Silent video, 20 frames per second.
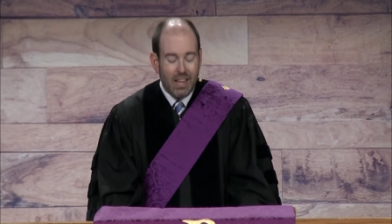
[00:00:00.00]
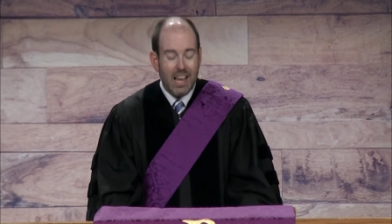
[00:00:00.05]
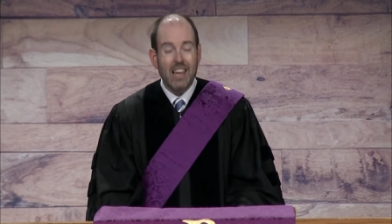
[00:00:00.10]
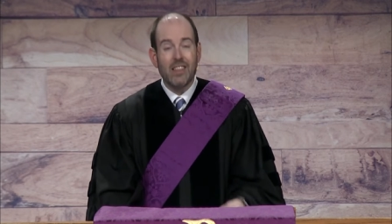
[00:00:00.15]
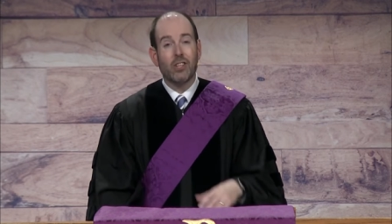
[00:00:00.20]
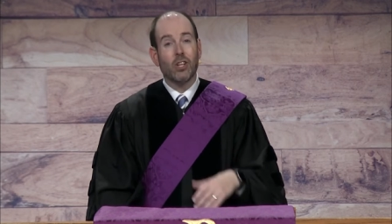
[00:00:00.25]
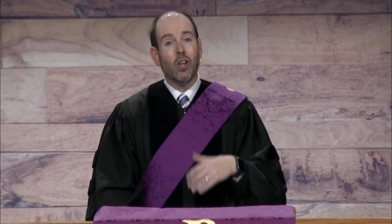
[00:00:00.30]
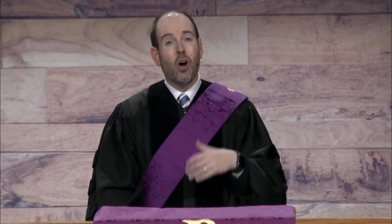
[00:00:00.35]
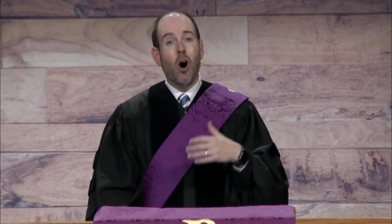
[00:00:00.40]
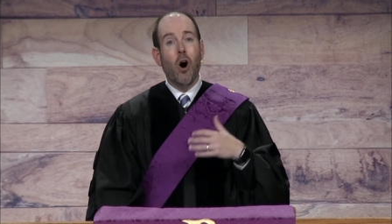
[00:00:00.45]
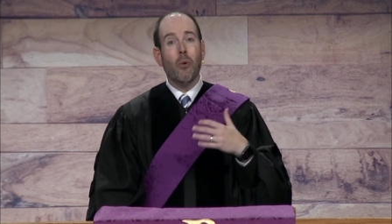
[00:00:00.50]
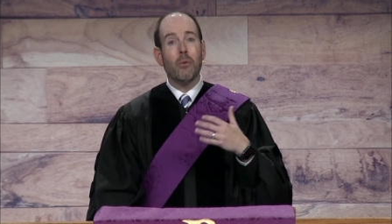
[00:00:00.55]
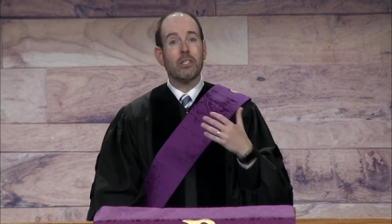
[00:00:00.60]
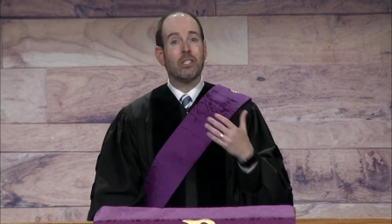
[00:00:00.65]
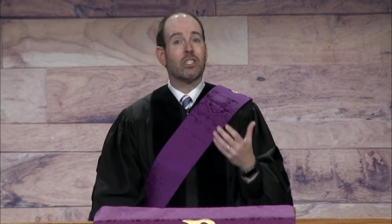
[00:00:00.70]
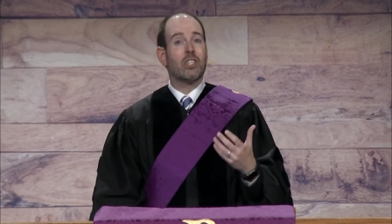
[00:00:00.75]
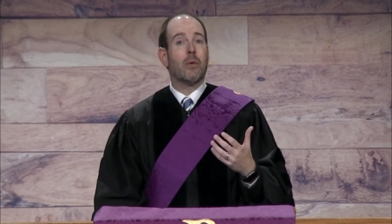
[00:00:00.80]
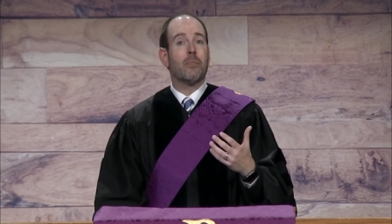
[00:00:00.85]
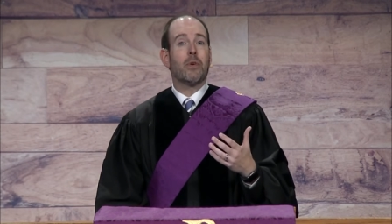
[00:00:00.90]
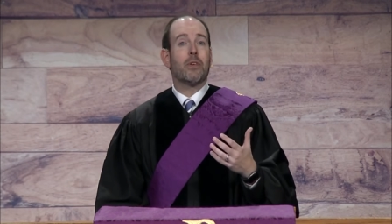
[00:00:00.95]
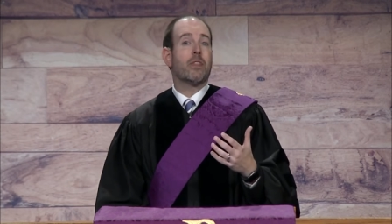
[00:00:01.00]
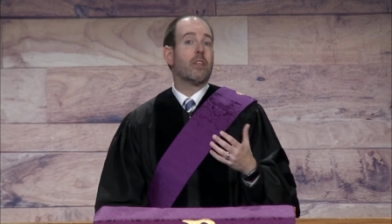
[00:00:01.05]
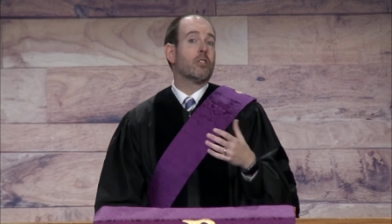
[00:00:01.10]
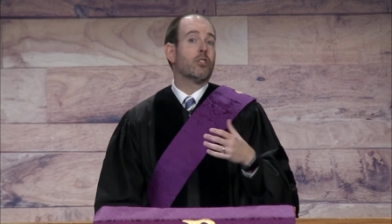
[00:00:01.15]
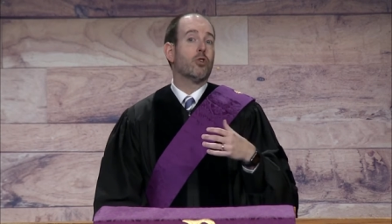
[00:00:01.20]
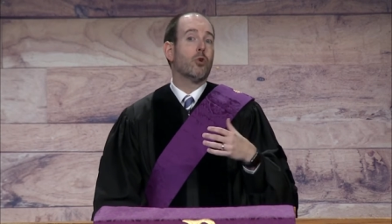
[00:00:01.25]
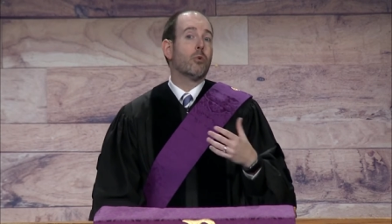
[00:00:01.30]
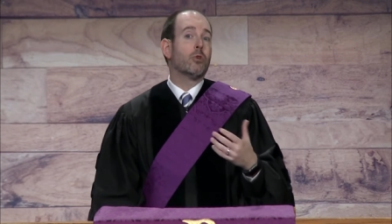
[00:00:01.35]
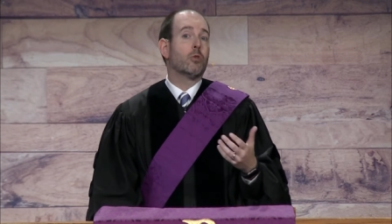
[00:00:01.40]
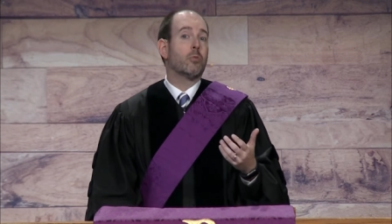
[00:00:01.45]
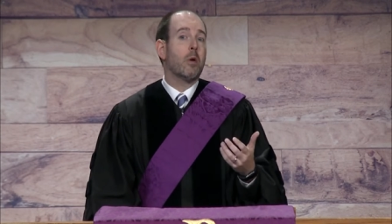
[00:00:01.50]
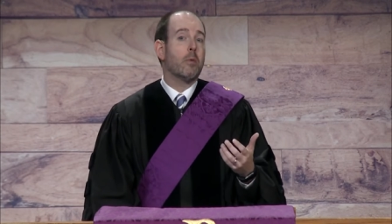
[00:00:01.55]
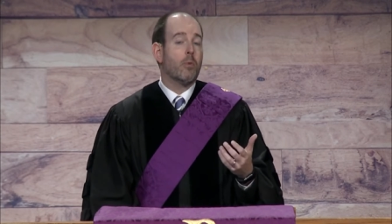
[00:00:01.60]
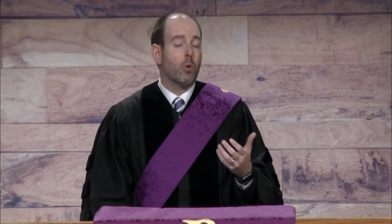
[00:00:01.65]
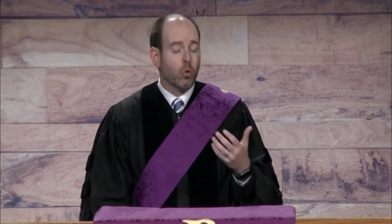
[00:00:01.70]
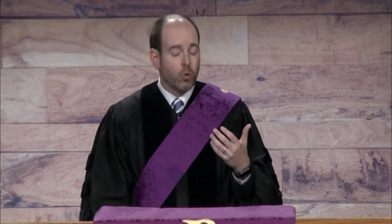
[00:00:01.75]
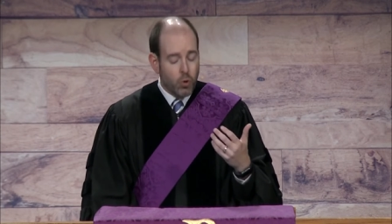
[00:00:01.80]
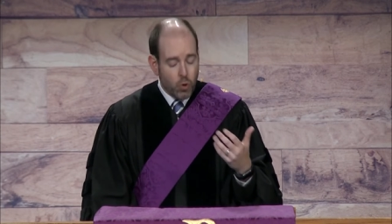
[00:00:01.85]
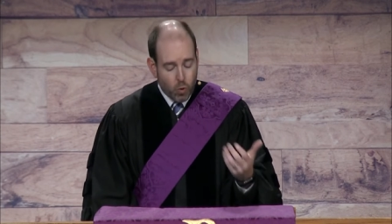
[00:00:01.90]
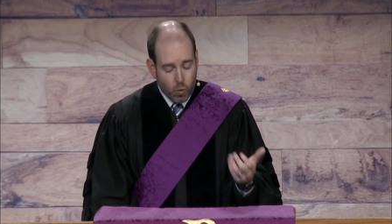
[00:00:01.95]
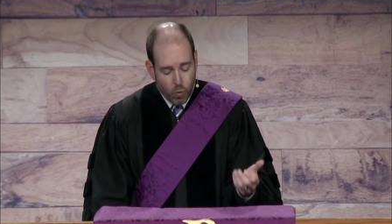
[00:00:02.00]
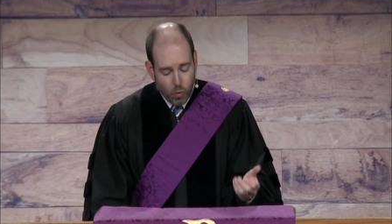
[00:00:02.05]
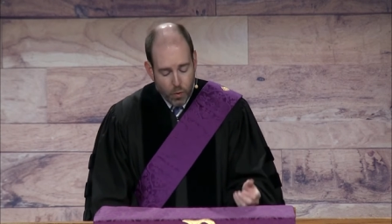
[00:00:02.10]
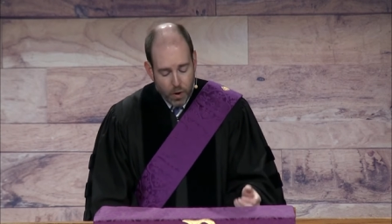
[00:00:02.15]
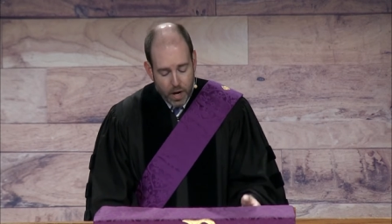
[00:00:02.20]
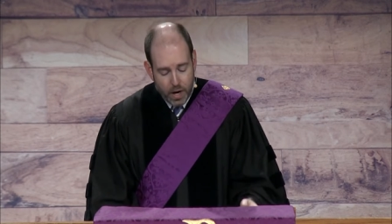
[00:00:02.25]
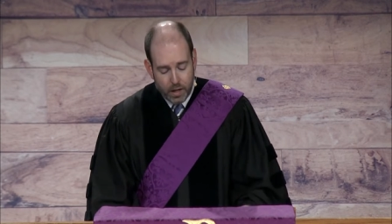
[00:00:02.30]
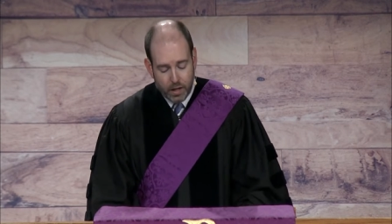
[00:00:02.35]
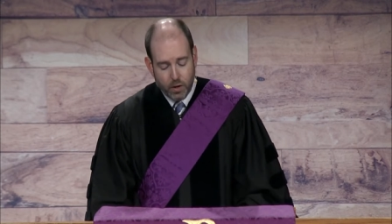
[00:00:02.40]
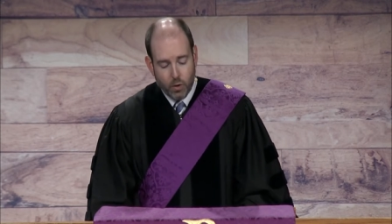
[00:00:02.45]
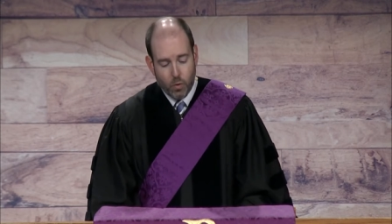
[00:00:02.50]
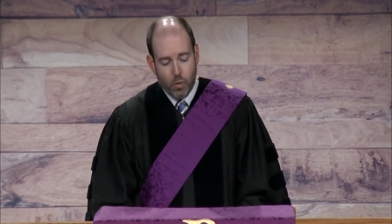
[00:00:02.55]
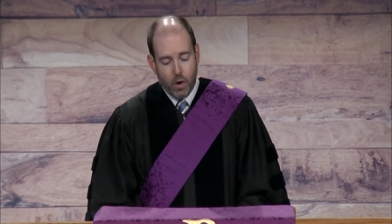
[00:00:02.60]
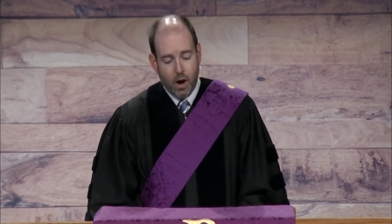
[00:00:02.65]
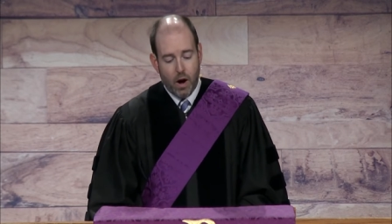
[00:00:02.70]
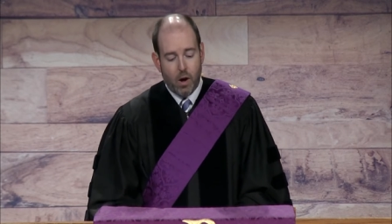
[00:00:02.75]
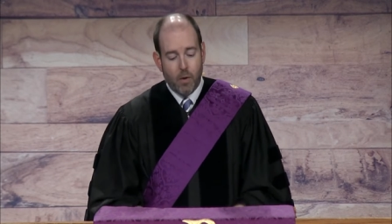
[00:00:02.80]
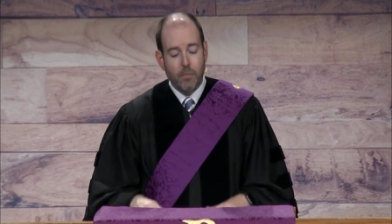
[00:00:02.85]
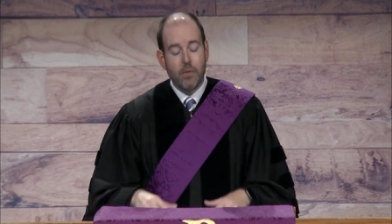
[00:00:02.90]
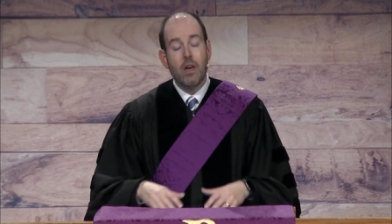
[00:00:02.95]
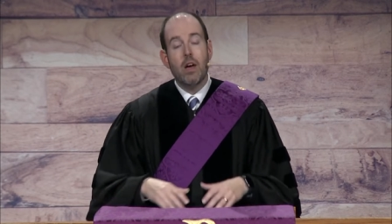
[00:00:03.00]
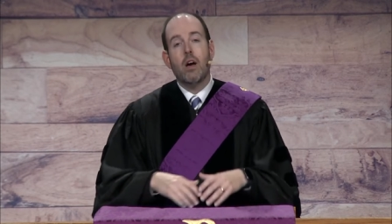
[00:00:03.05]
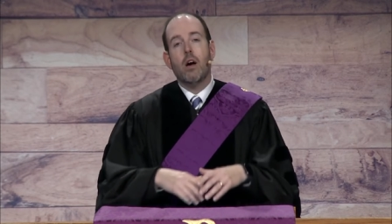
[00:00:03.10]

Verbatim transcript: And the law was something that Jewish people knew really well,